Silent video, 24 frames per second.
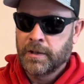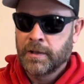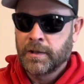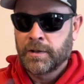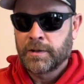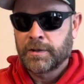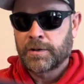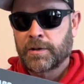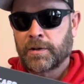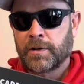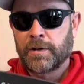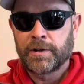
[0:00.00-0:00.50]

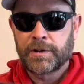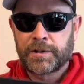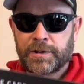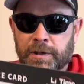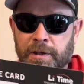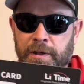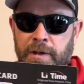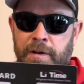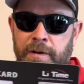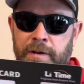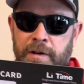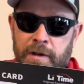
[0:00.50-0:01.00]
So this will
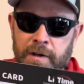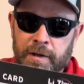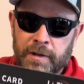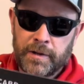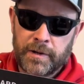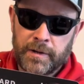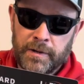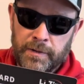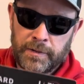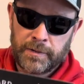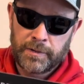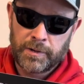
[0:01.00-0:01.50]
get you
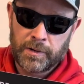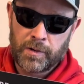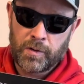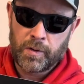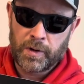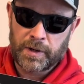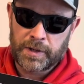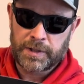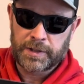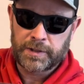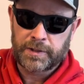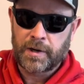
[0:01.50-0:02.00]
the quick
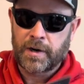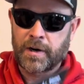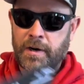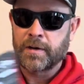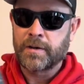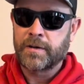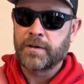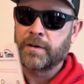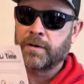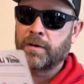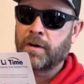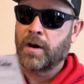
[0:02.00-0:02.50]
start
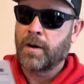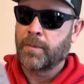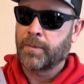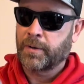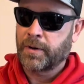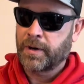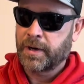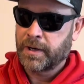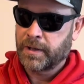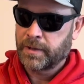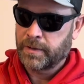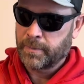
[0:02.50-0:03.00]
of
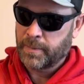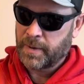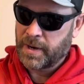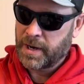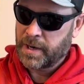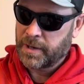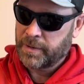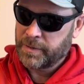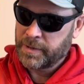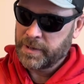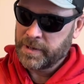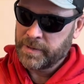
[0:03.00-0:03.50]
operating the
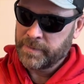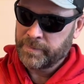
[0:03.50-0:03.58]
battery.